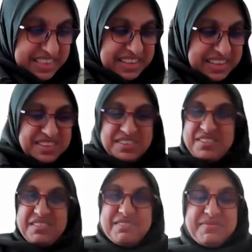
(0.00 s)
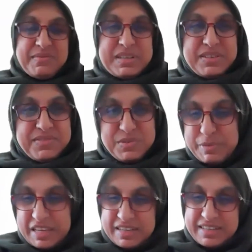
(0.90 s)
Thank you. Wonderful
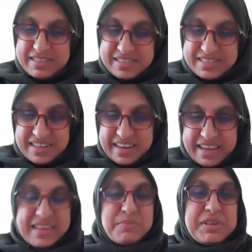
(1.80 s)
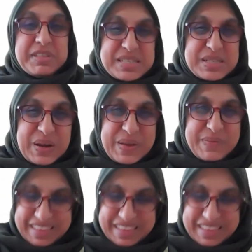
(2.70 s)
panelists today, keeping to time.